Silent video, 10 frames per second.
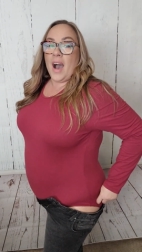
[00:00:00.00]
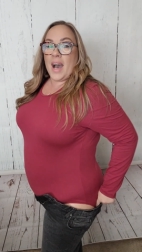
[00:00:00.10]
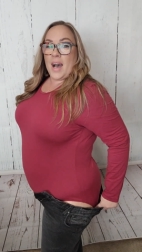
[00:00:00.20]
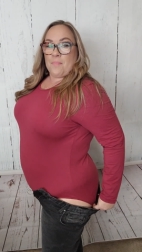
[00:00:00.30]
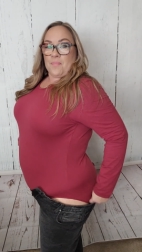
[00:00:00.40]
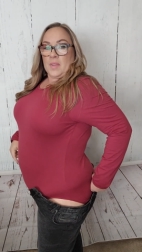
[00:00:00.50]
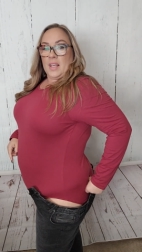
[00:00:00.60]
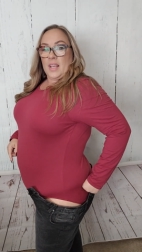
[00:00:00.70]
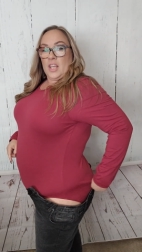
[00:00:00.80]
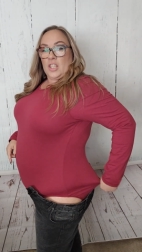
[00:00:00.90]
Um,
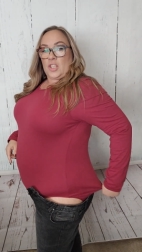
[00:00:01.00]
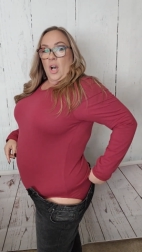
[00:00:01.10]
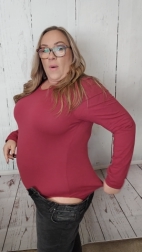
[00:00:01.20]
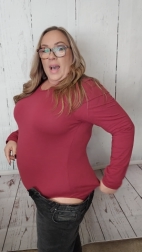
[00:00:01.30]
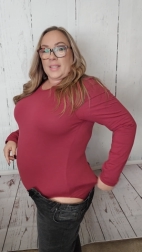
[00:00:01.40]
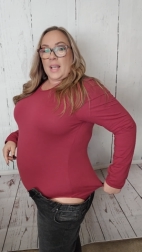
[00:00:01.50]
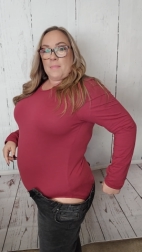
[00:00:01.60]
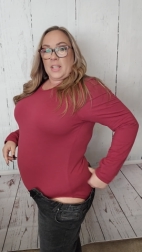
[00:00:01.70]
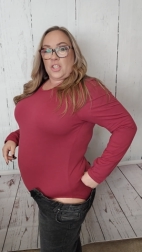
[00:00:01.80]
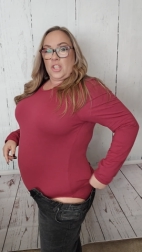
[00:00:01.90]
so as I
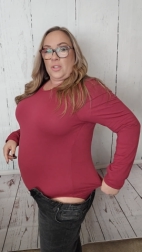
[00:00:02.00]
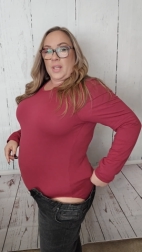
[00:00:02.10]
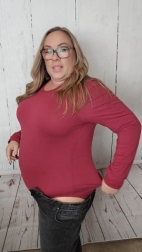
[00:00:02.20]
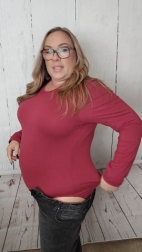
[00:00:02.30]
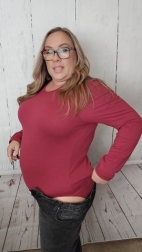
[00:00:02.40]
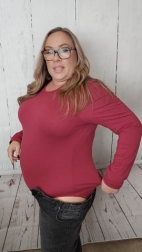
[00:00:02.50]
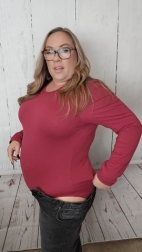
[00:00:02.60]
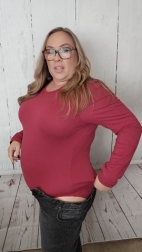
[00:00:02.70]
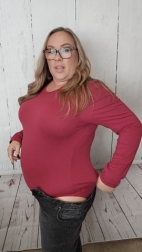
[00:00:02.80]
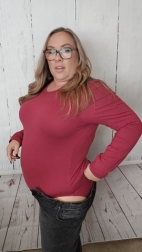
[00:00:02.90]
mentioned, you can see
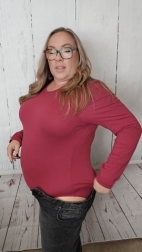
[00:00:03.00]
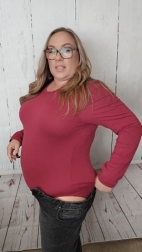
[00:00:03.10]
down here,